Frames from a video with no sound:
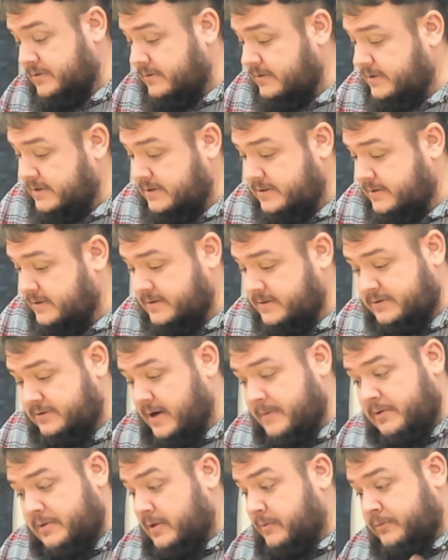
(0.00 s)
He's
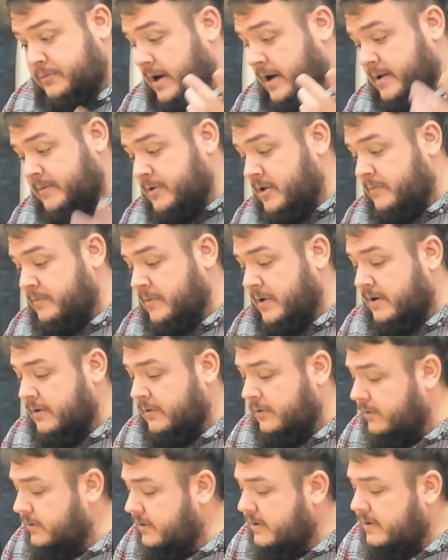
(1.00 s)
scraping the bottom of the
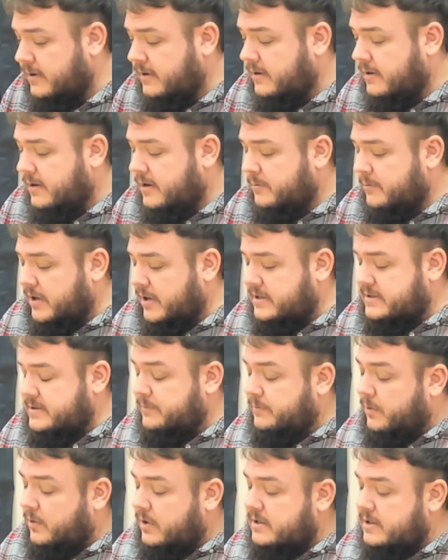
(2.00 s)
barrel. But it's
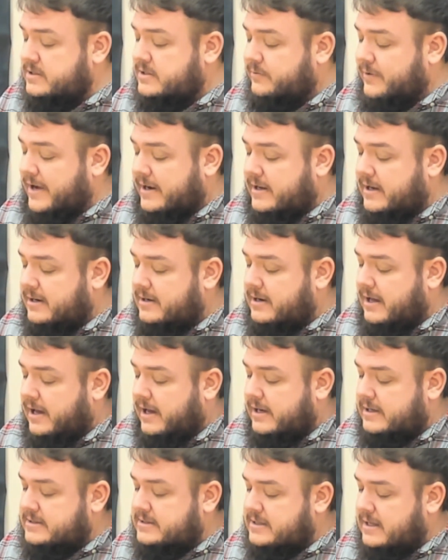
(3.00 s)
important to
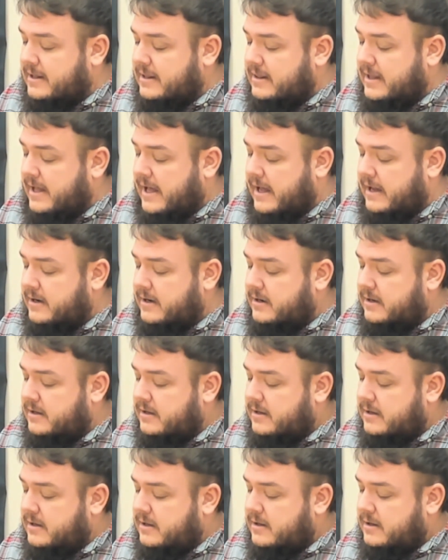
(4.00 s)
recognize
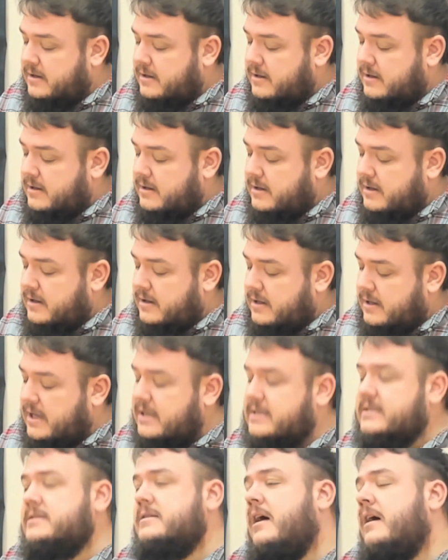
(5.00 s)
that
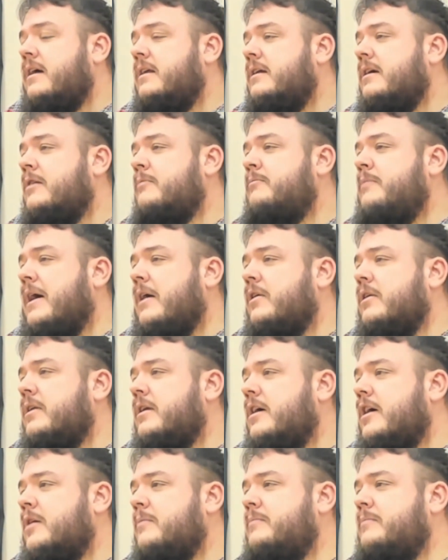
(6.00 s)
it's not
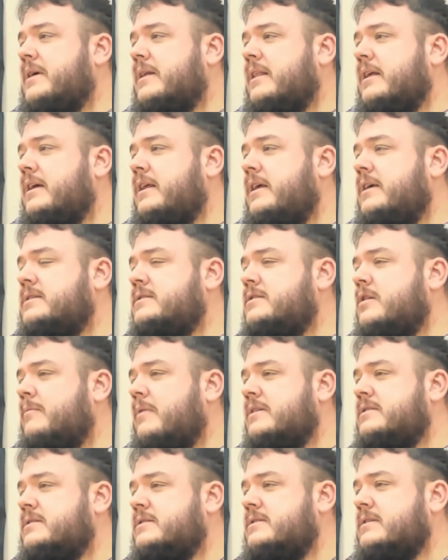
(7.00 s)
about ability so
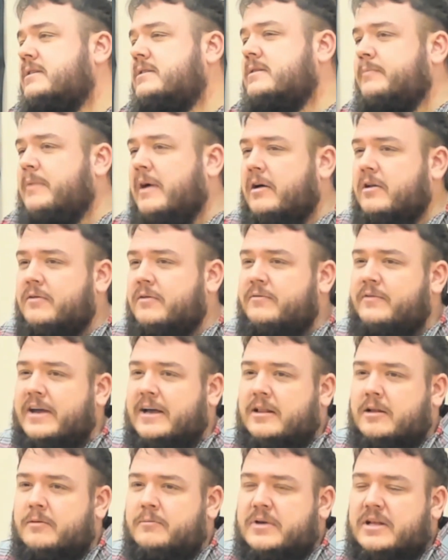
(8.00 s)
much as it's about
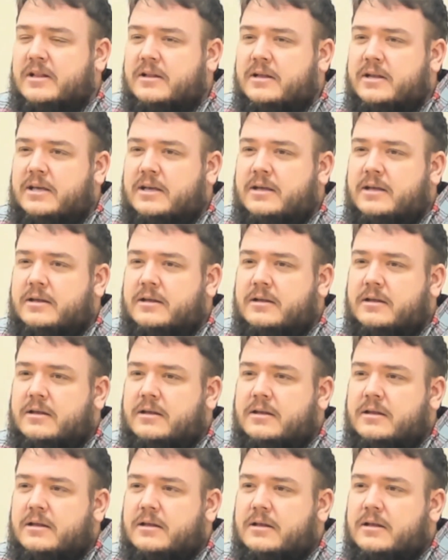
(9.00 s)
availability.
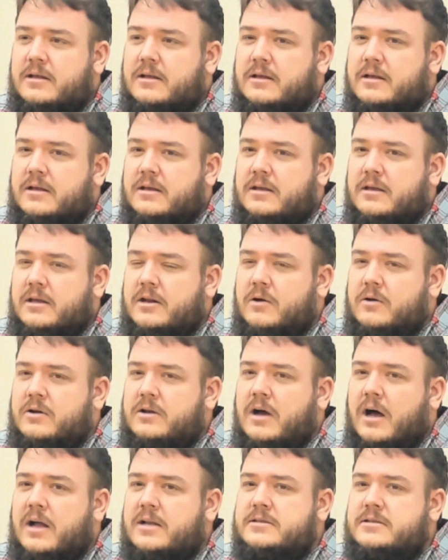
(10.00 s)
You know,
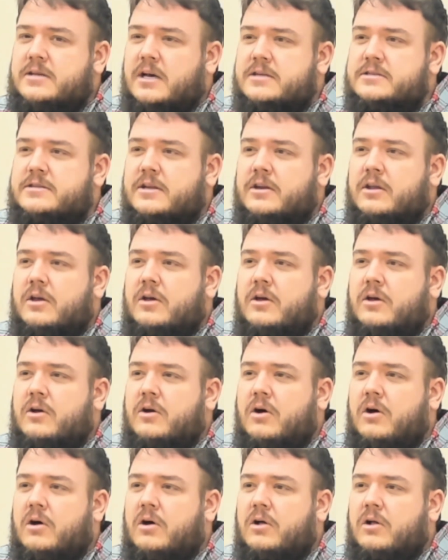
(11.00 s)
God doesn't
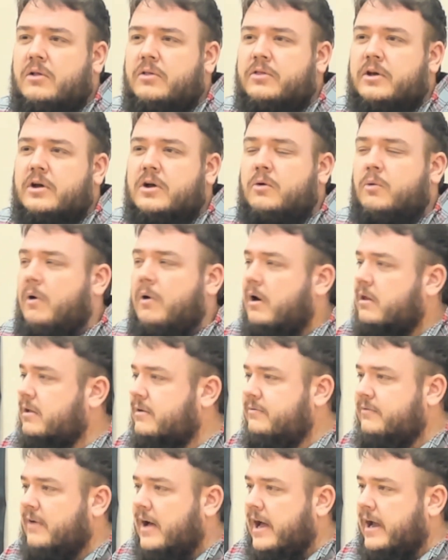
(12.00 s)
call the
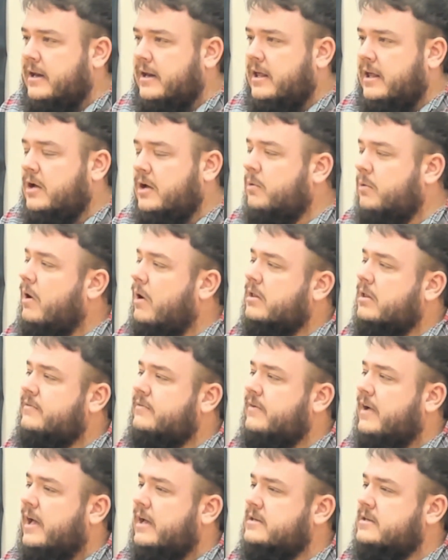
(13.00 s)
qualified, he
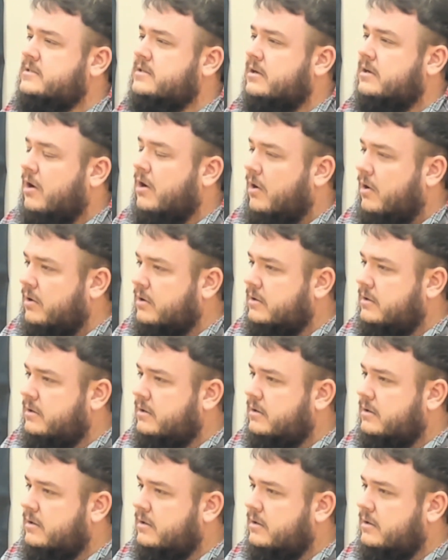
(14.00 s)
qualifies the called.